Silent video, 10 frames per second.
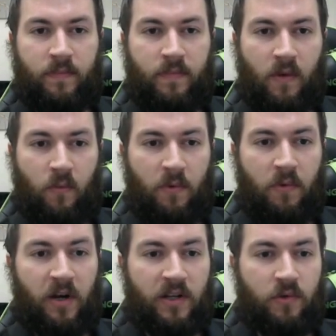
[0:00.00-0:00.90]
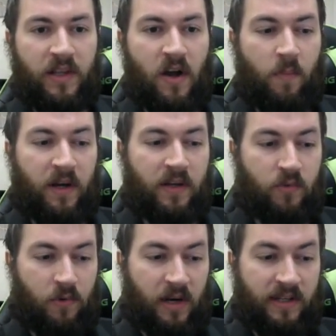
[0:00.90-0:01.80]
what we want to do in the opening is
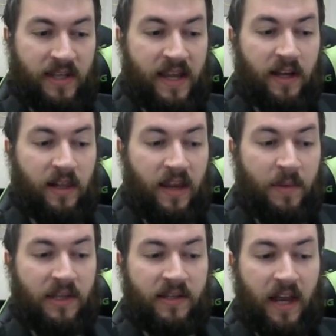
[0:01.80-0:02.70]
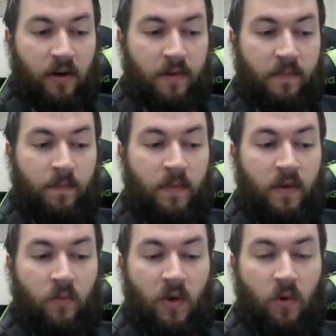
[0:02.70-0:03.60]
we want to stake a claim in the center.
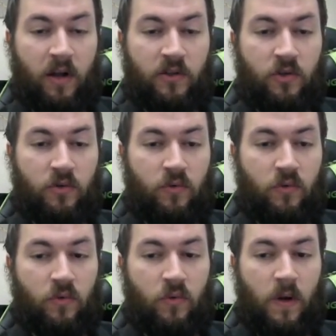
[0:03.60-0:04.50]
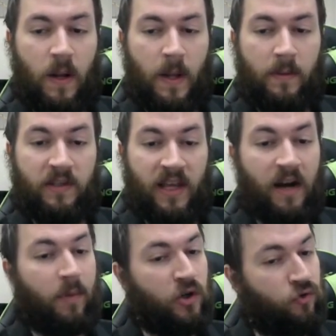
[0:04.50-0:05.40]
We want to set
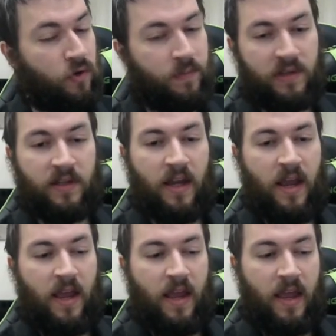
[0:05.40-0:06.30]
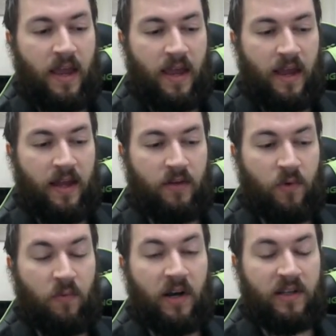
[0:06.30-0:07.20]
up our troops, and we
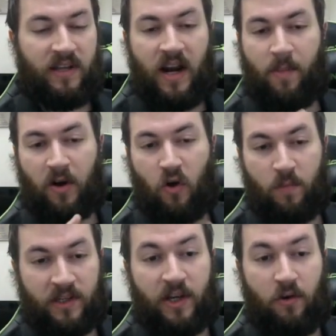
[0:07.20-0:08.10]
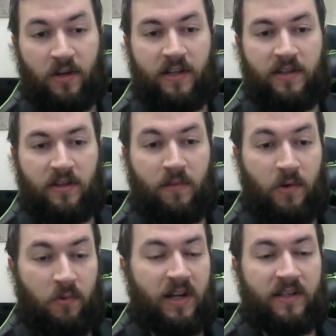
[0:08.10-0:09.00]
want to set up our home security system. We
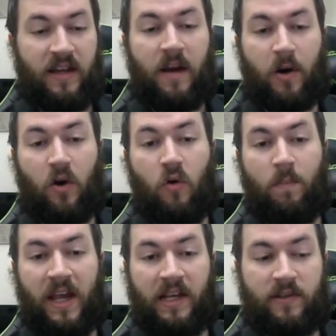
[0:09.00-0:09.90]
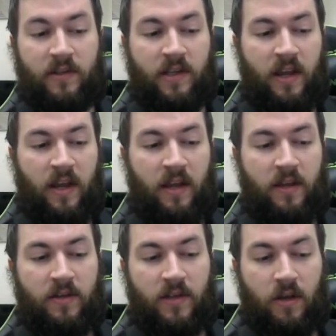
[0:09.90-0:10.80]
want to set up our home base.
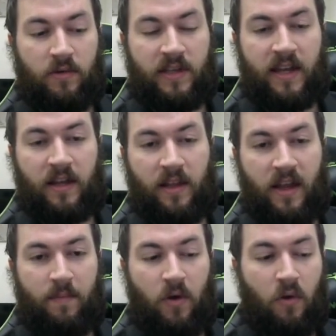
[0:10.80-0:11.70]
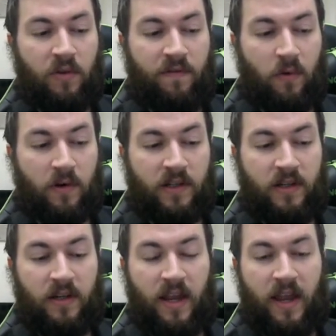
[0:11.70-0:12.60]
So stake a claim, hold the fort,
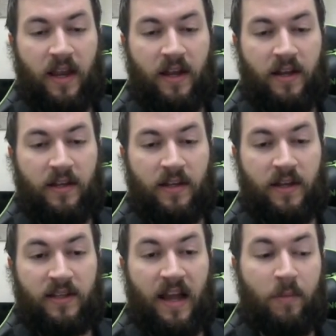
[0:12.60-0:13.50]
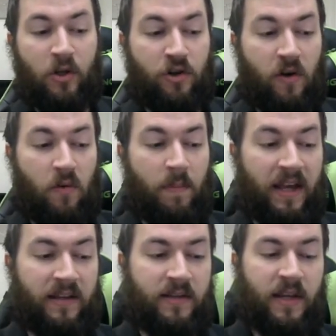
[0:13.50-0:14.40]
and establish your home
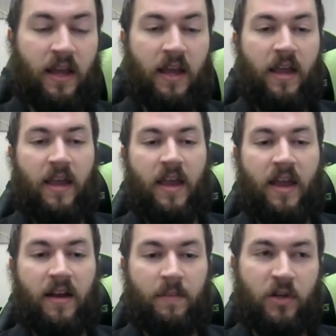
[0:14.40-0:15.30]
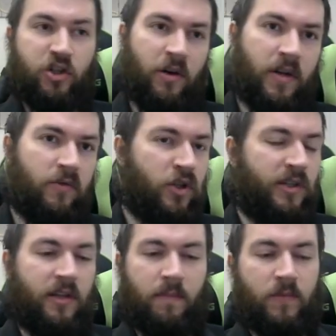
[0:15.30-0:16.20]
base. And I'm going to show you just
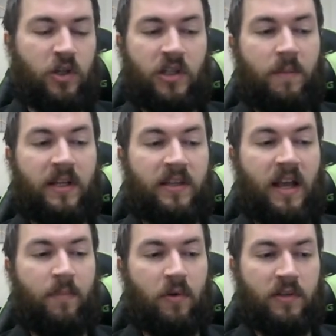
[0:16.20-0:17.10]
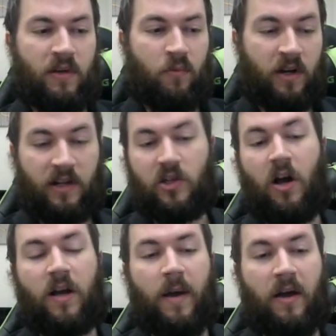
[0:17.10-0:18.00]
some examples, and we're going to
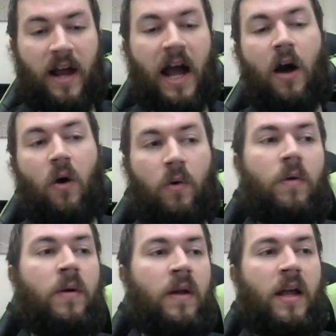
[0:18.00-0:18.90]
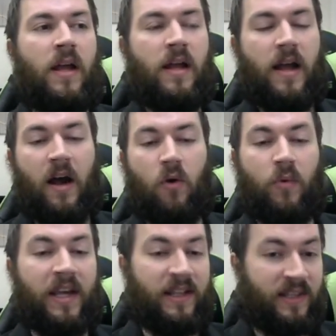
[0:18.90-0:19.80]
talk about how
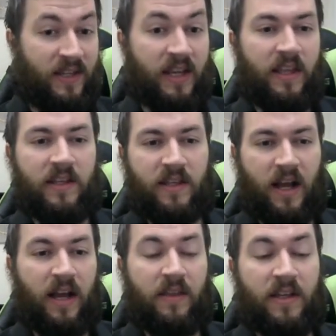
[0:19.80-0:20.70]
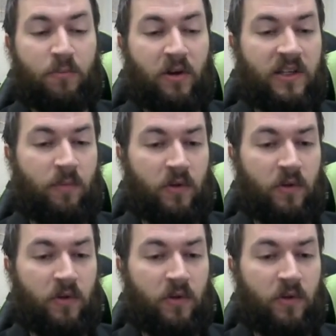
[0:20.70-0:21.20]
we can see these principles